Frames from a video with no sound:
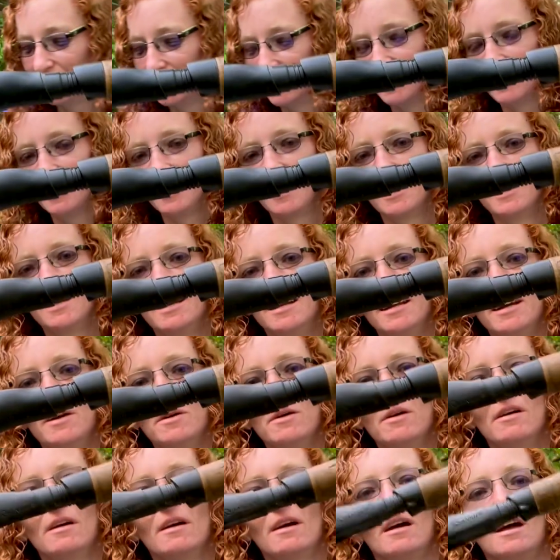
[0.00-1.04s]
At
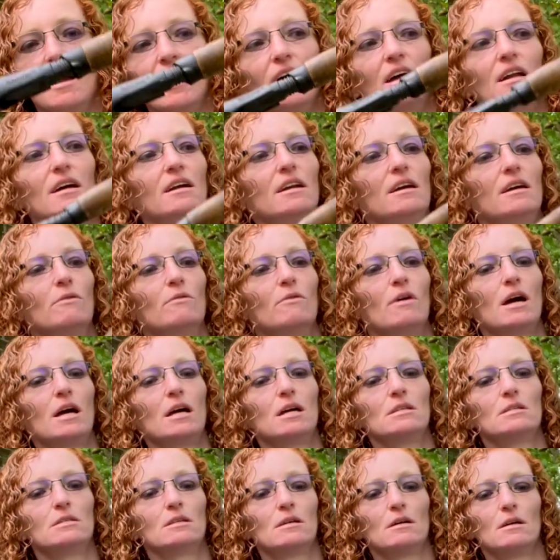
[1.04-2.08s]
any
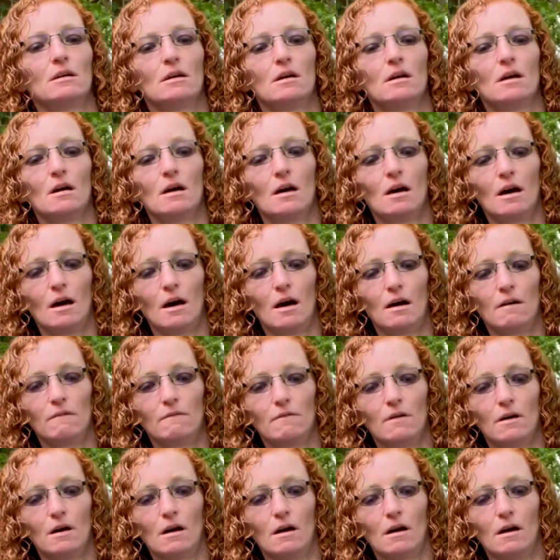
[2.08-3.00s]
rate, I've